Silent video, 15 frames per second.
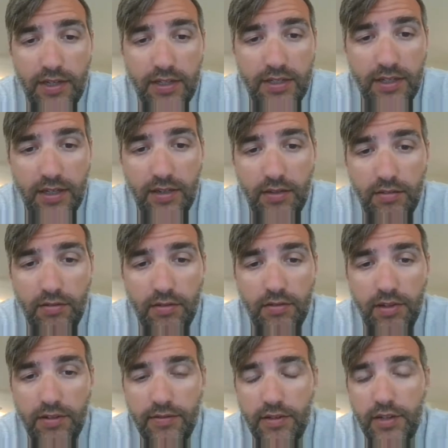I assigned it through
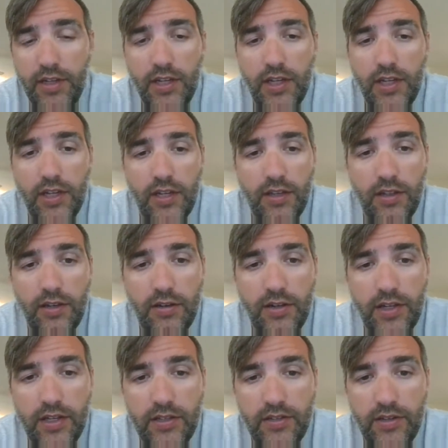Clever. There
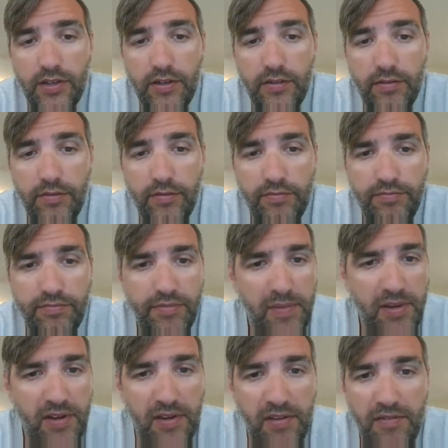is
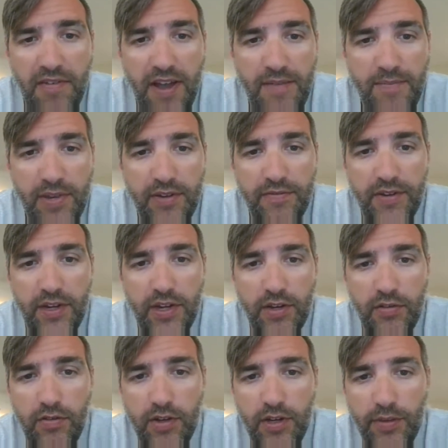maybe a 5-minute
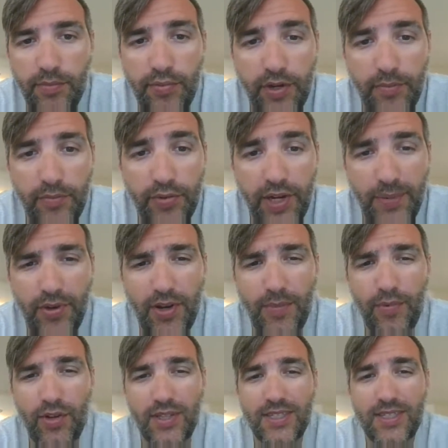video on a brain
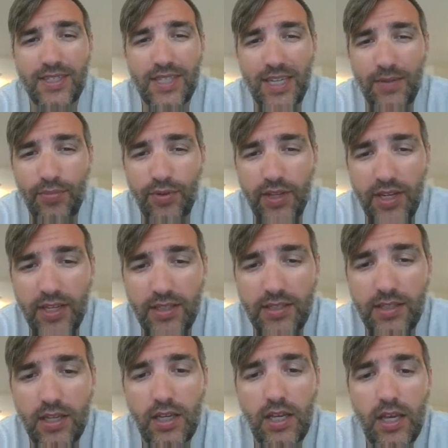pop on seed
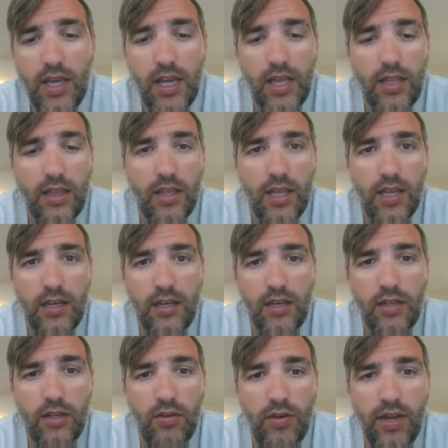plants. And then
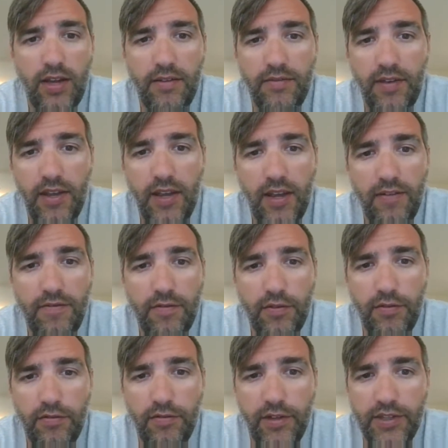you have a
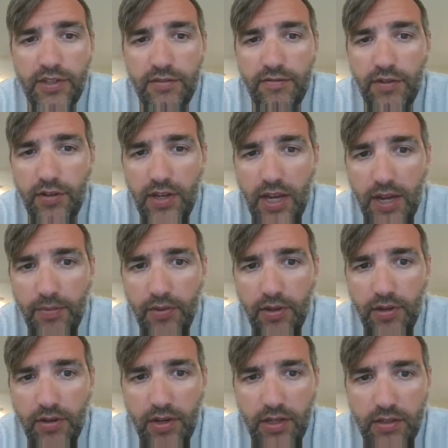little list of
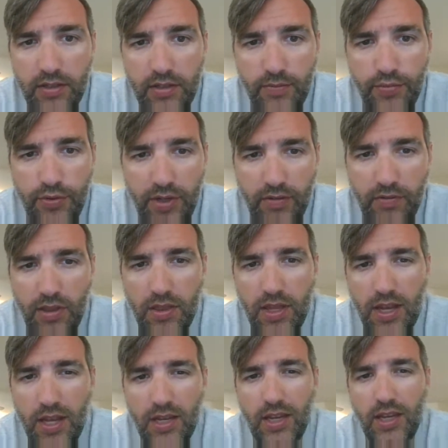vocabulary to
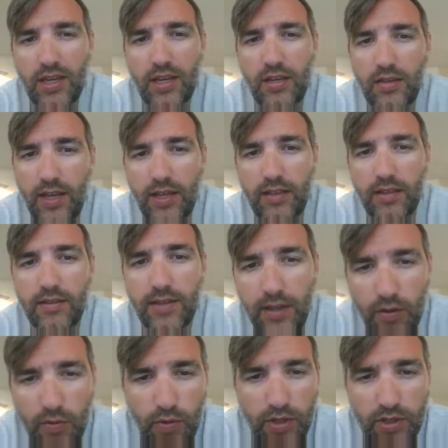complete with that, and then take
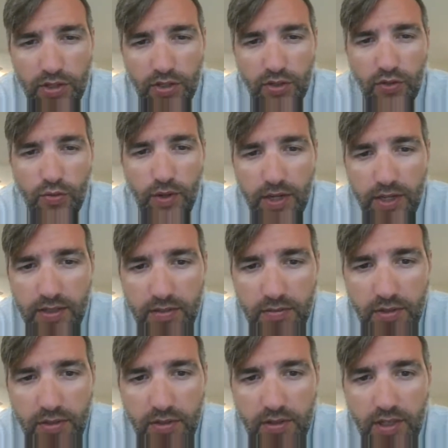the 10-question
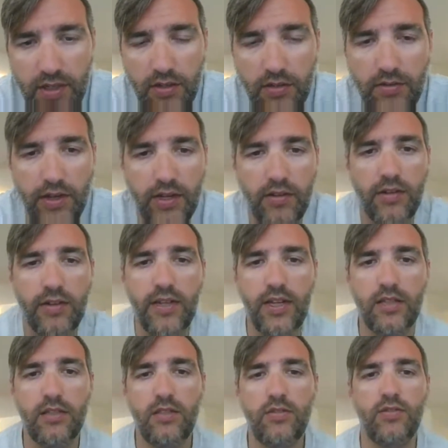quiz, which I'll take a grade on
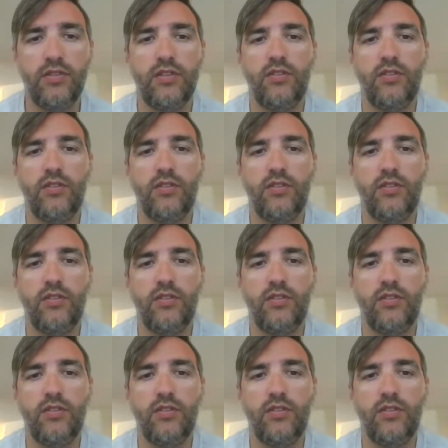that too.